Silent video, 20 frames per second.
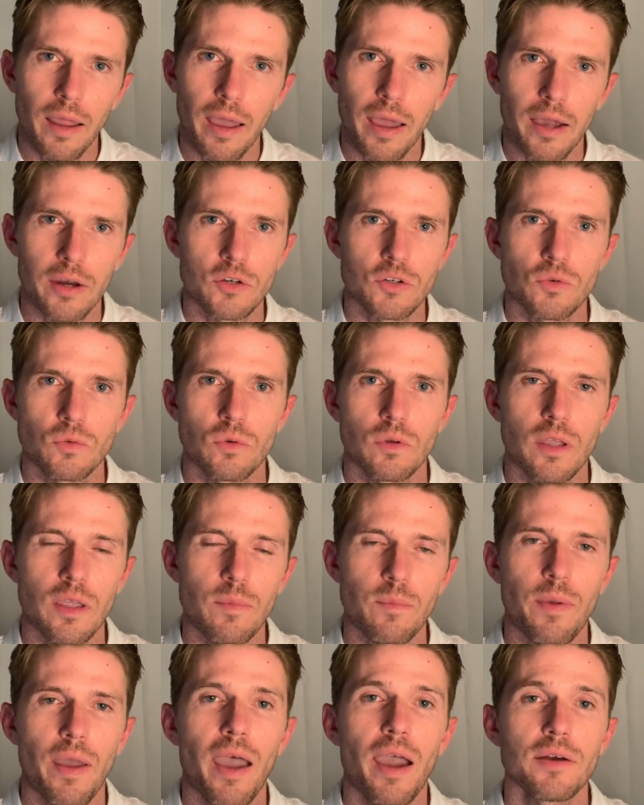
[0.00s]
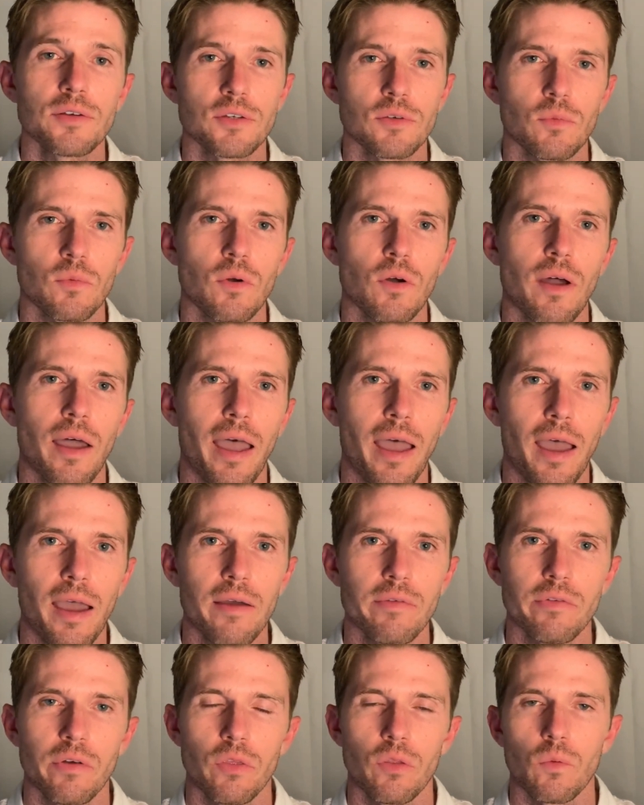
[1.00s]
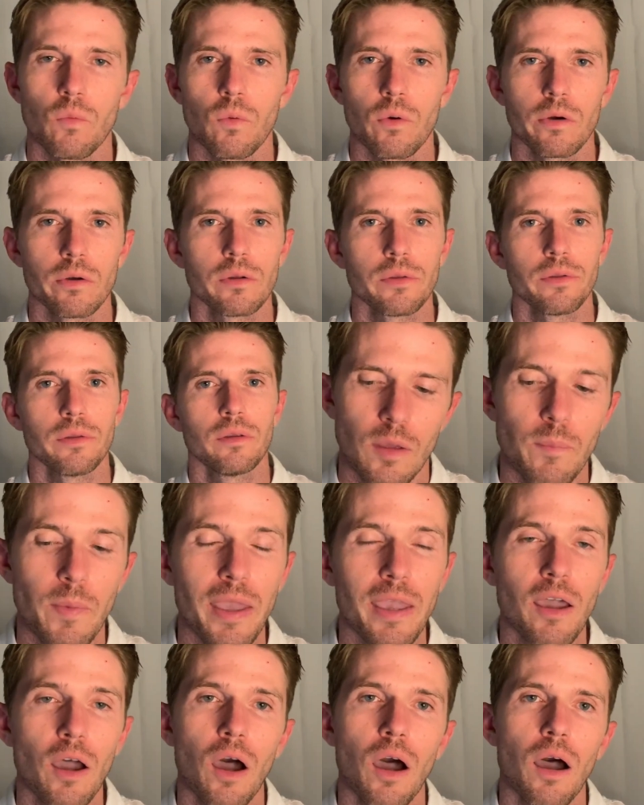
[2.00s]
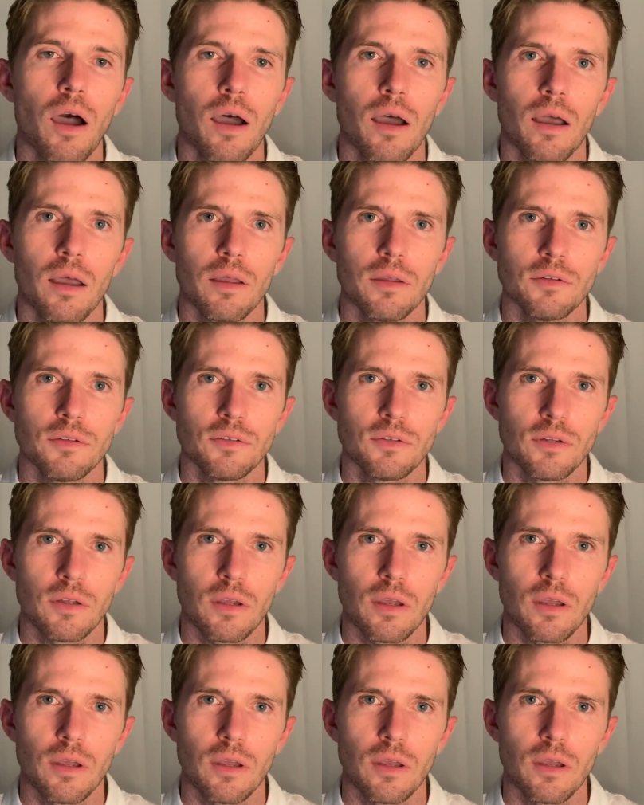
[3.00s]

actual impact it will have on the world. It may cause